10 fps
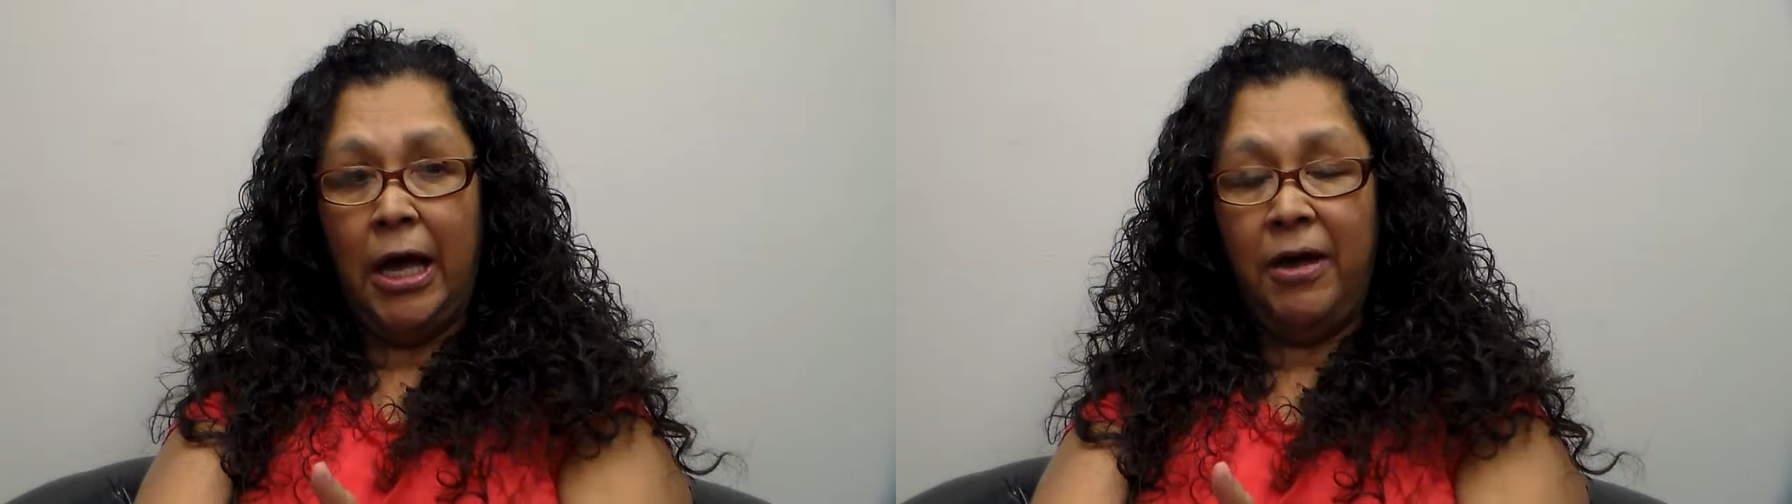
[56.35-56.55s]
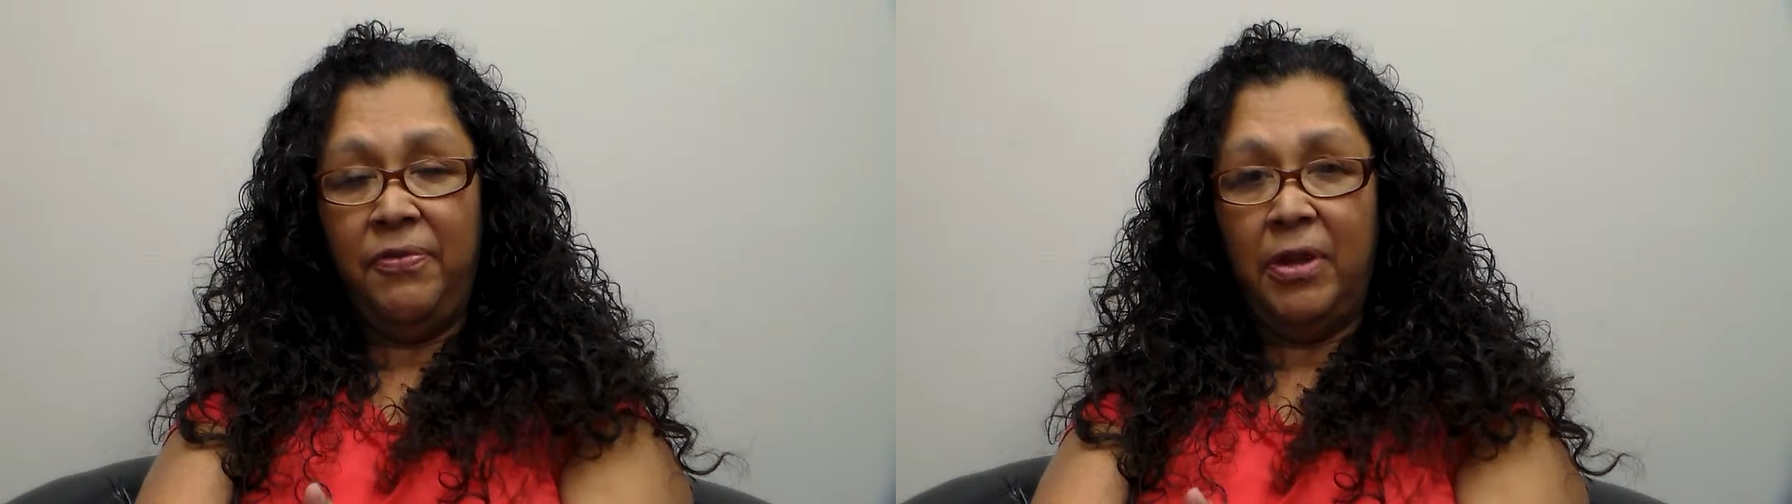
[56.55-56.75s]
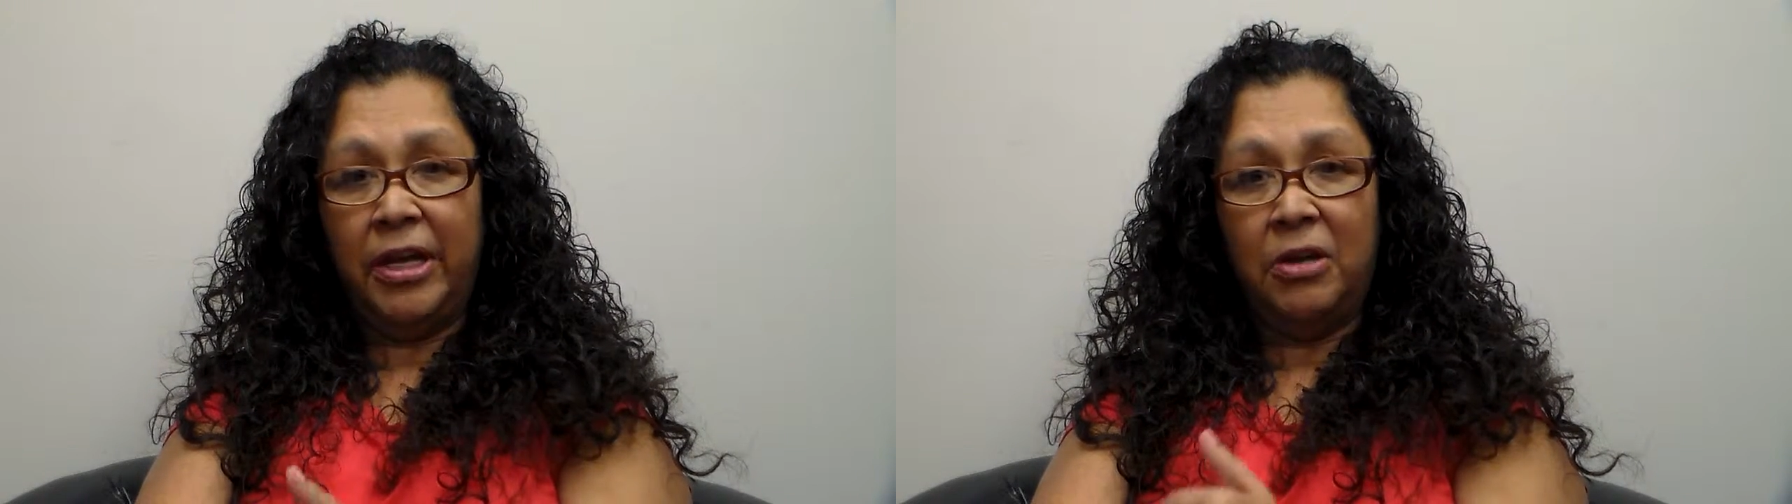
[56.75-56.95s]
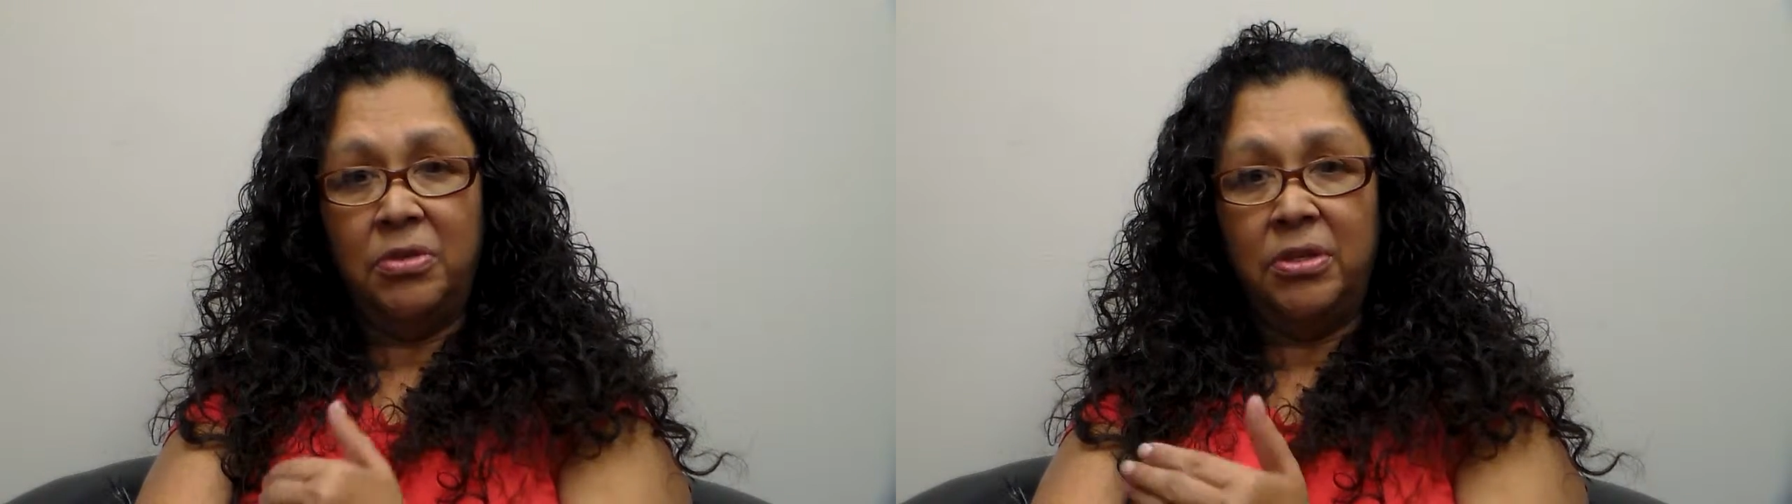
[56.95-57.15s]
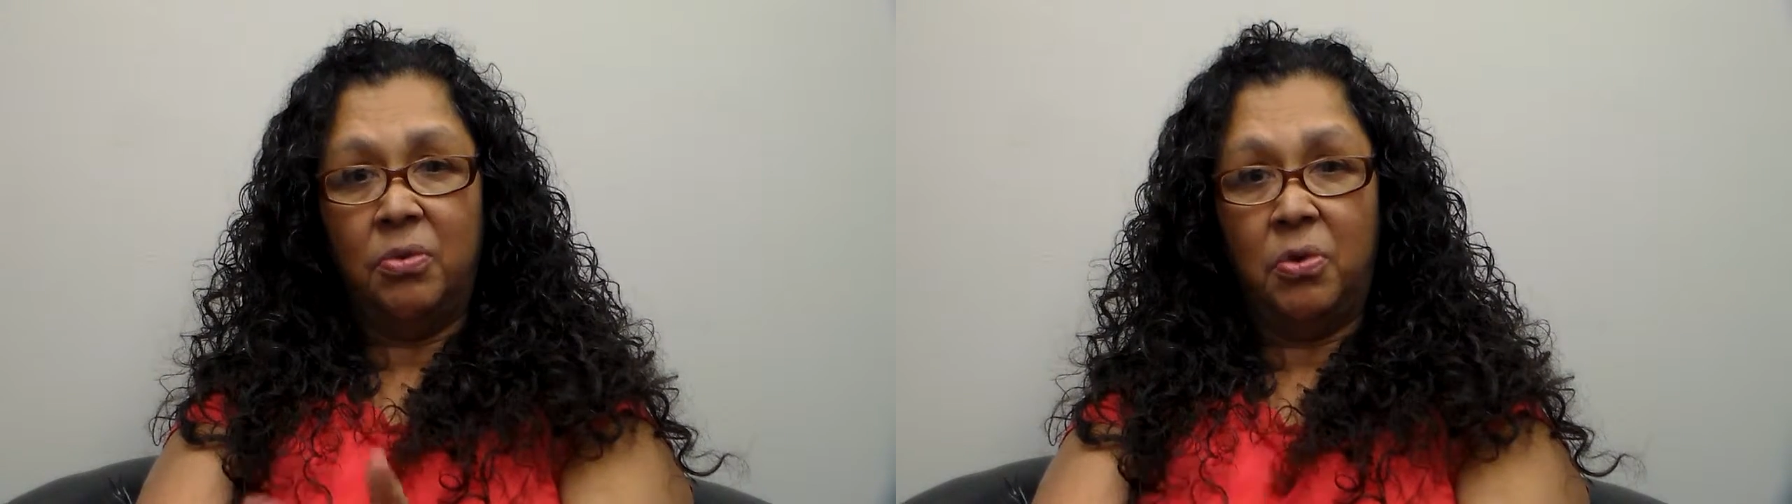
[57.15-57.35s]
I felt like I
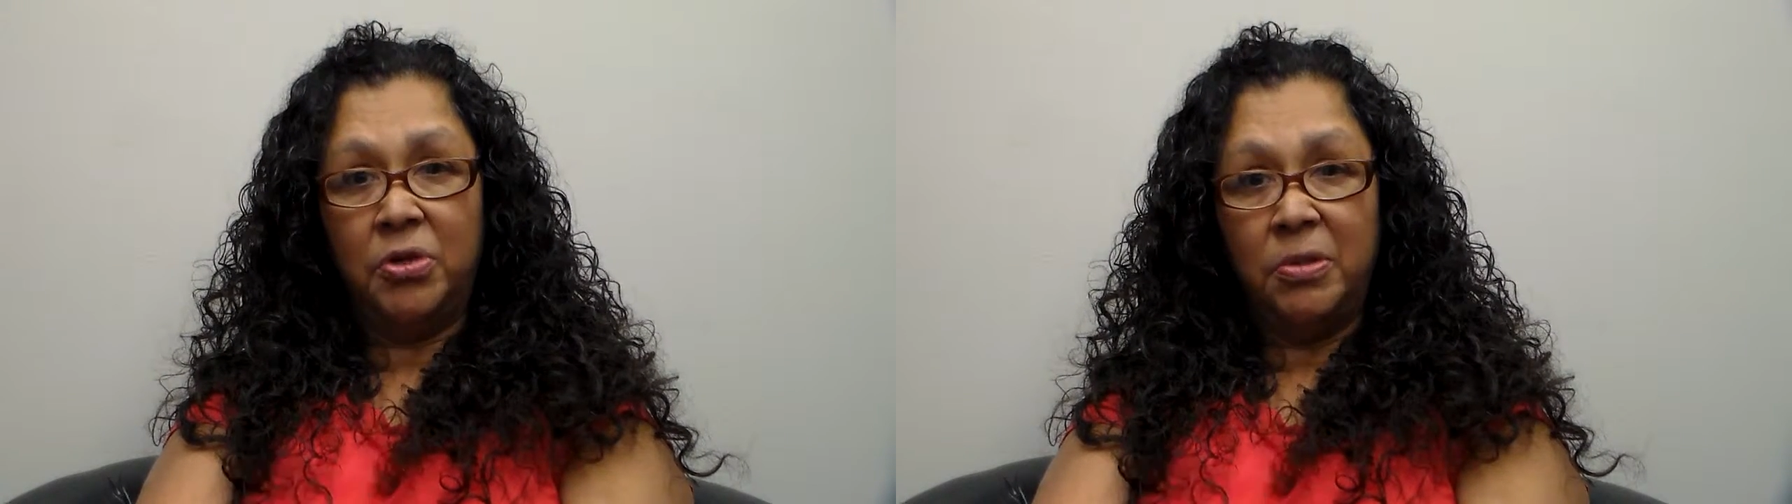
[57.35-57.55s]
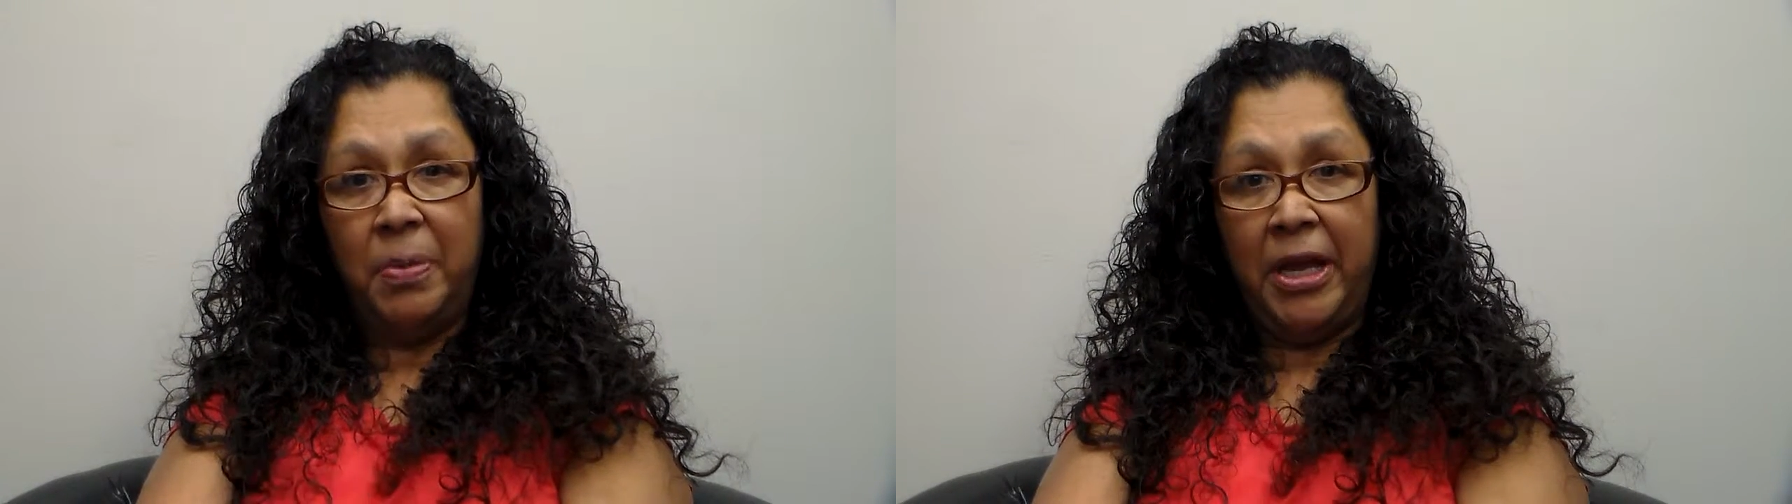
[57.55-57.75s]
was in worse